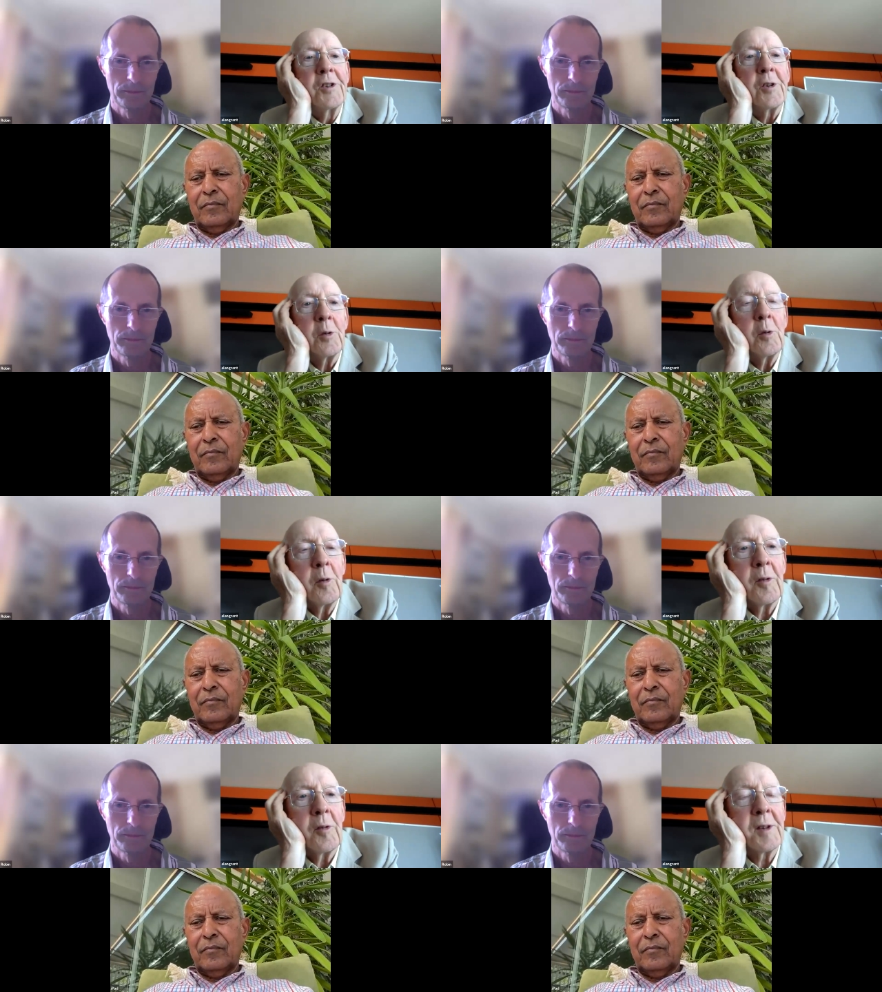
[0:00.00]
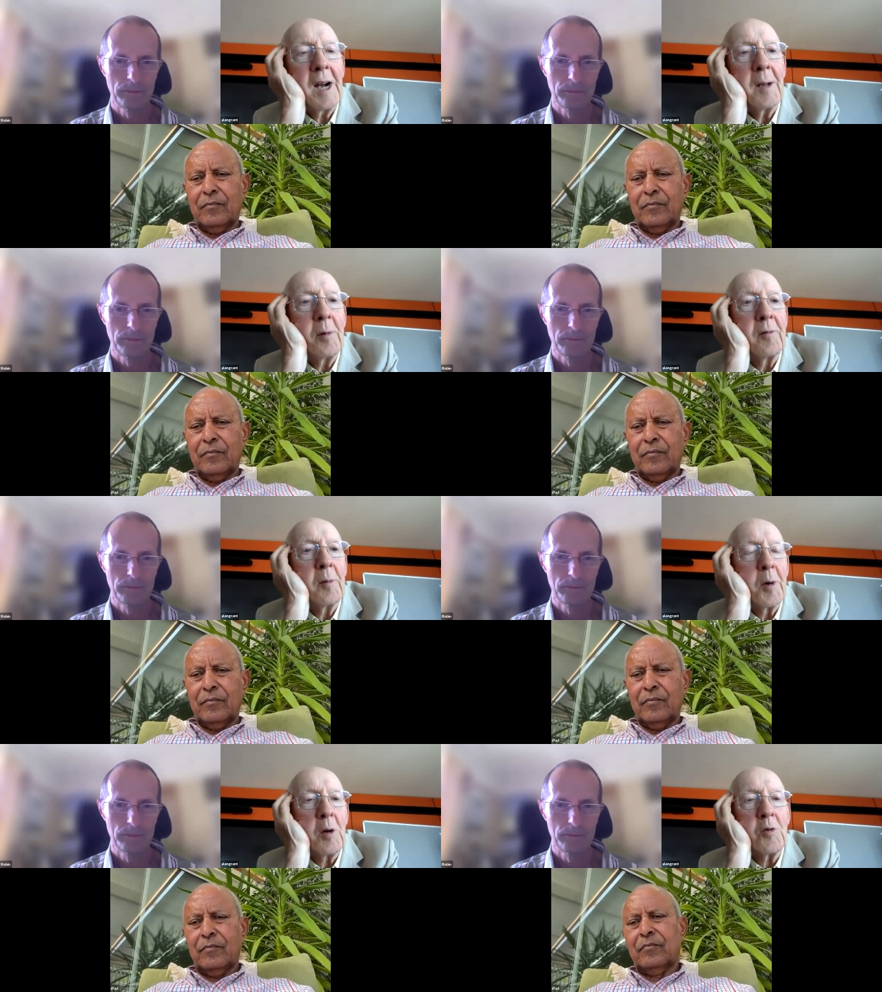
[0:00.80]
Speaker 1: to the type of
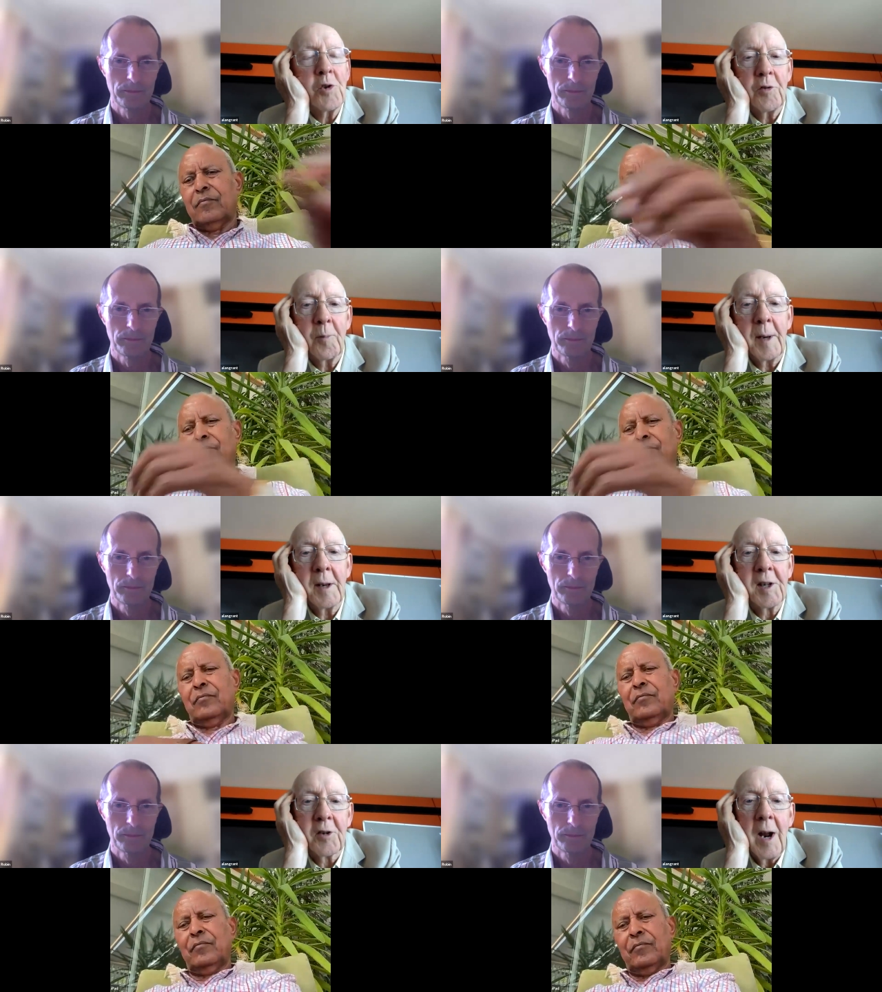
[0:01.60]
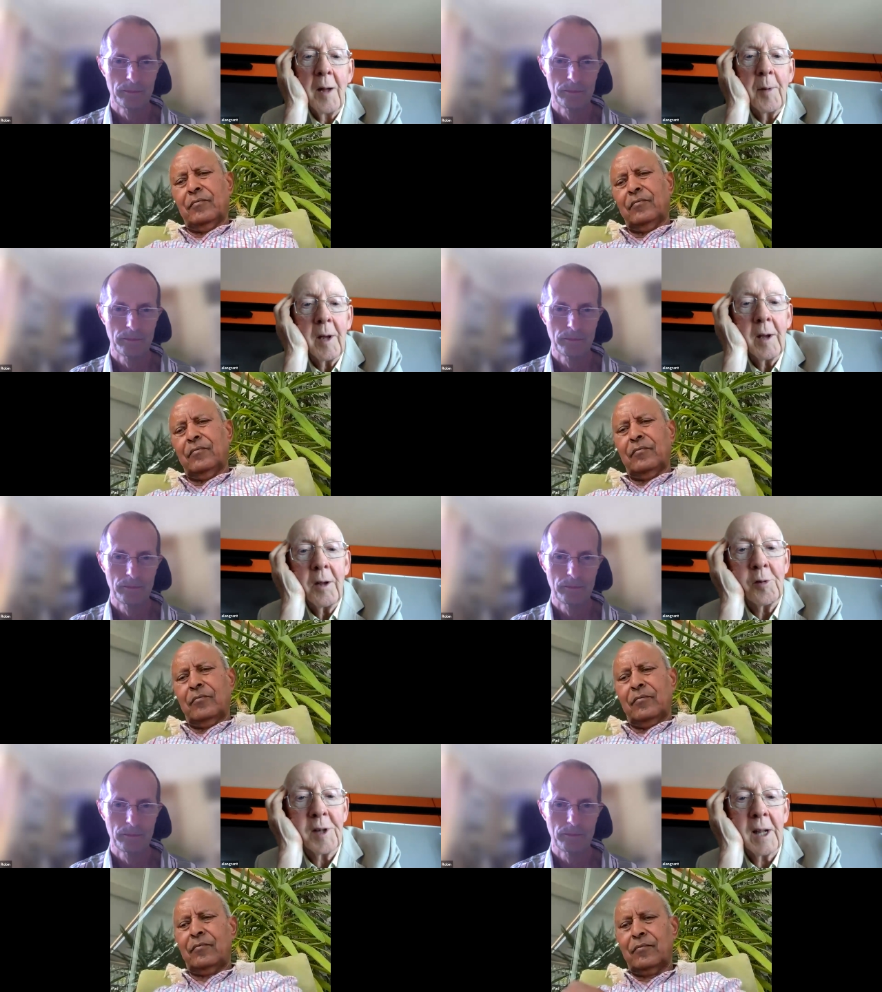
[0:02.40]
approach you've been describing
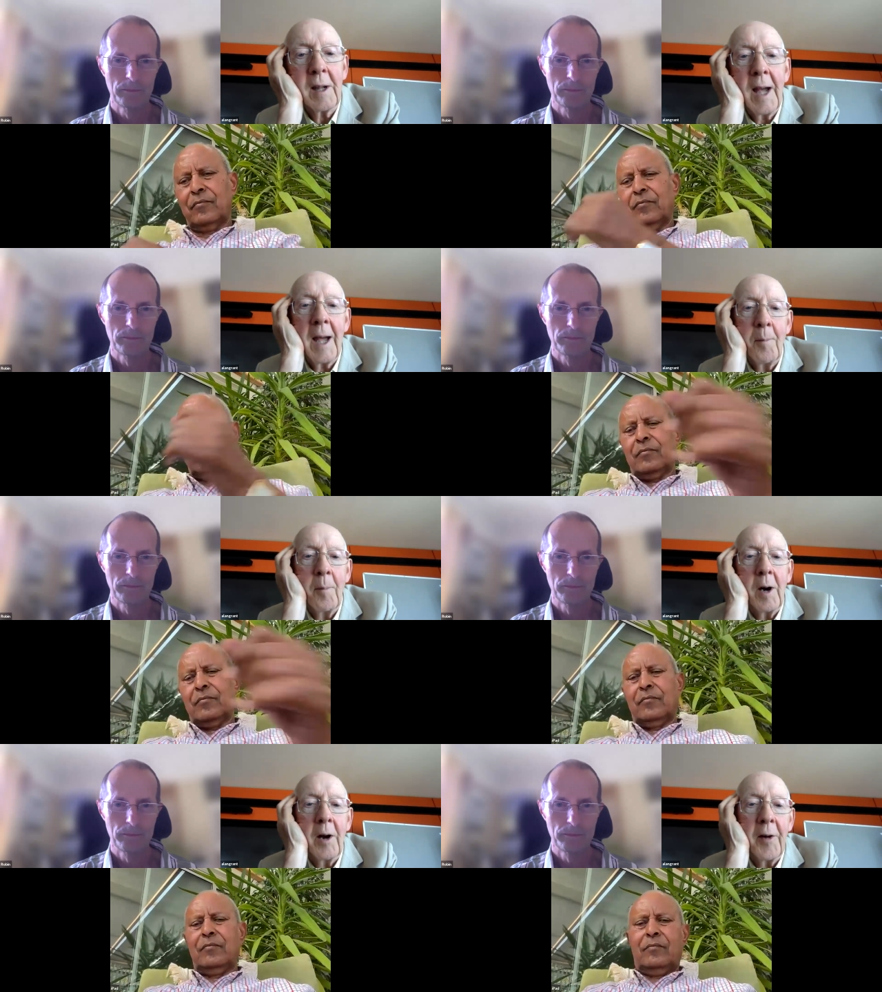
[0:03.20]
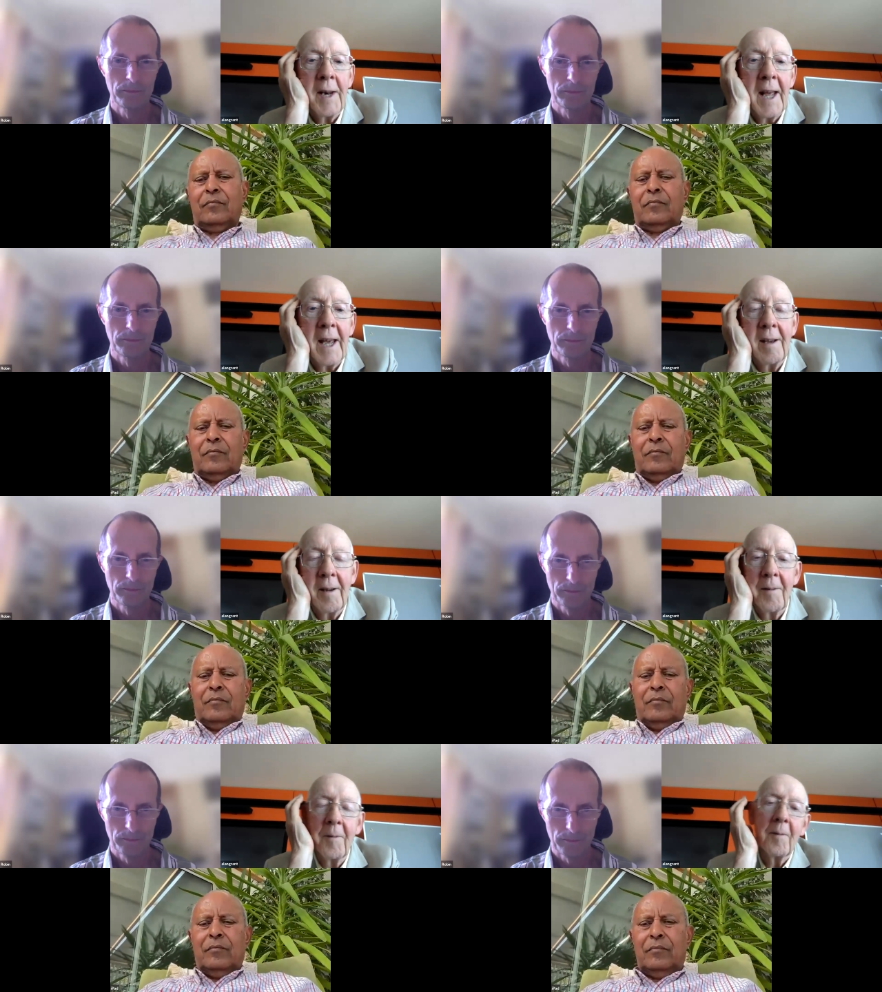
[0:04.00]
using mRNA?
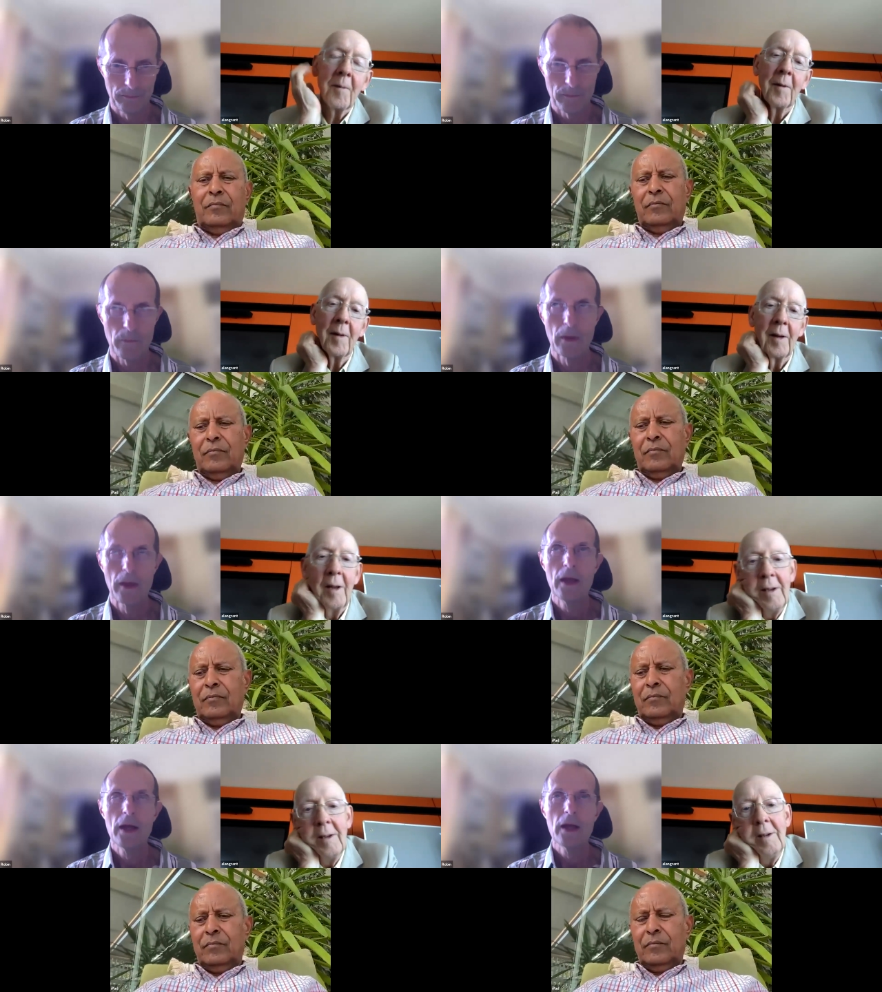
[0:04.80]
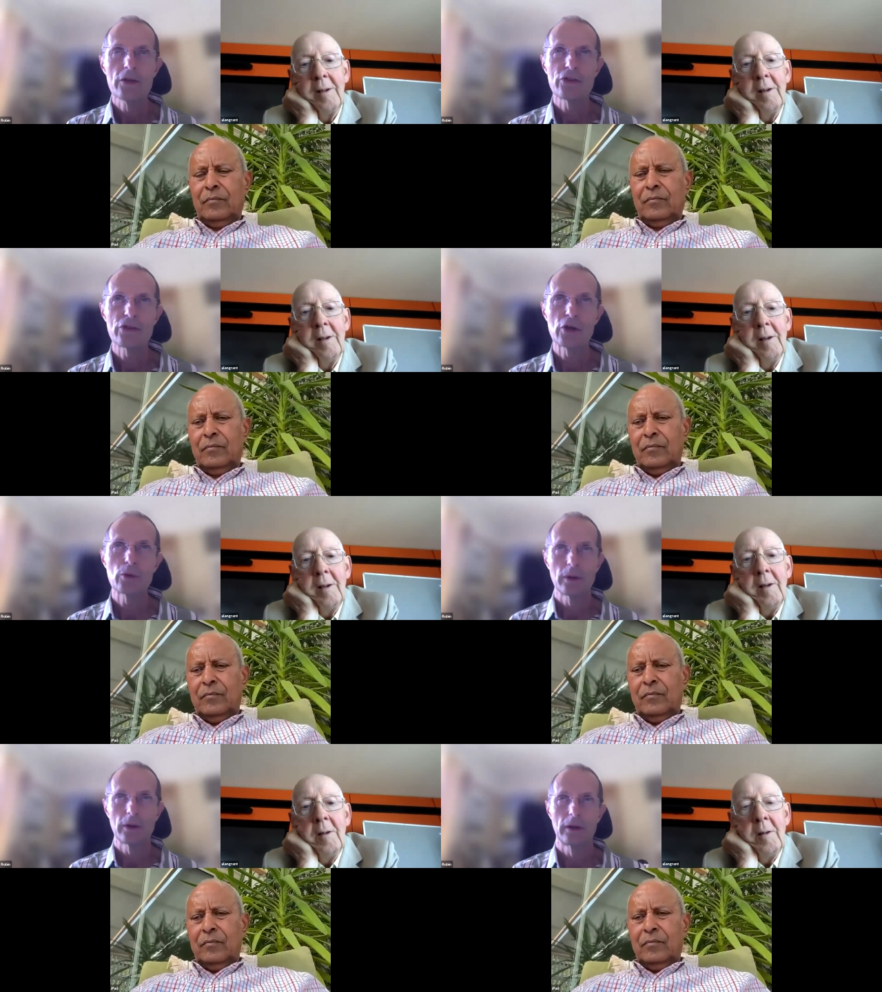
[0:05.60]
Speaker 2: So,
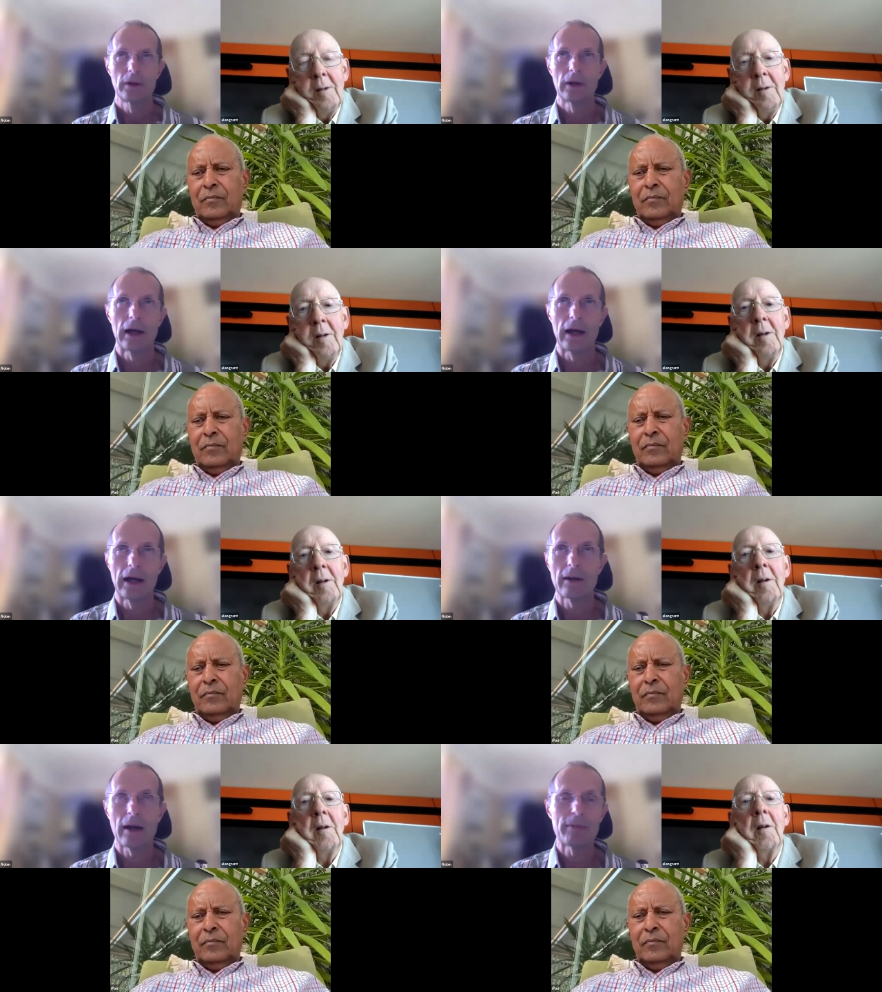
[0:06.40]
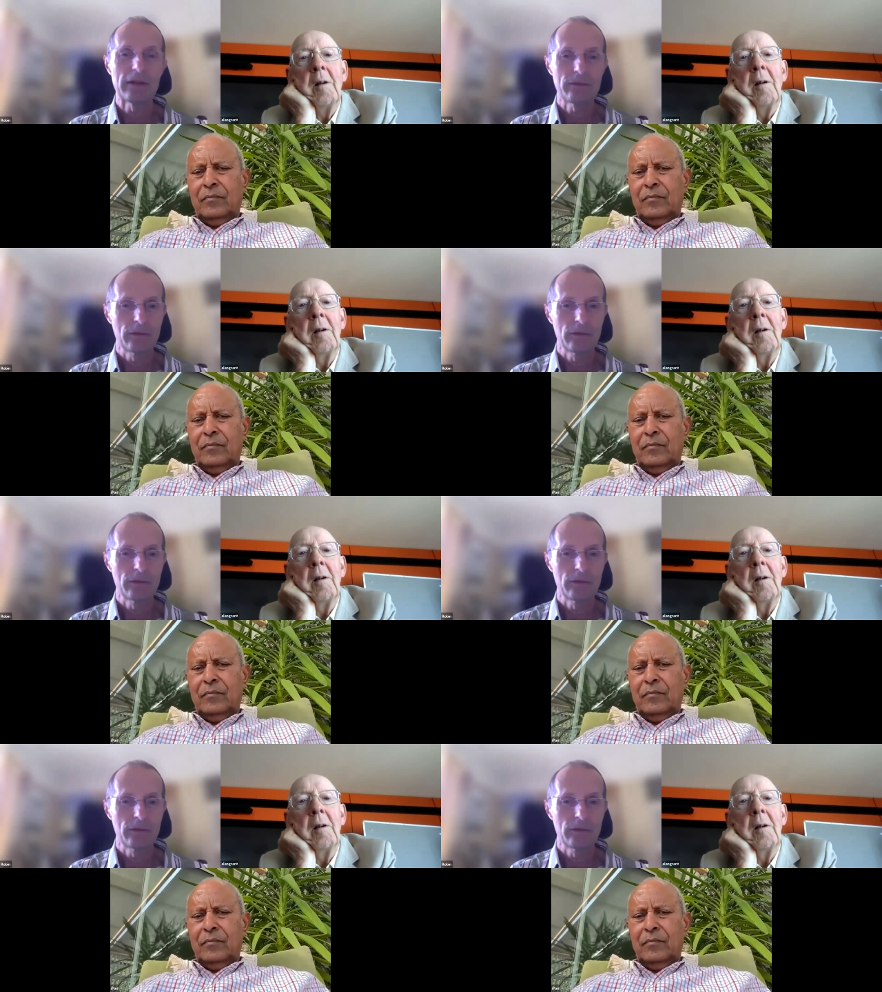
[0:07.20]
I, I mean,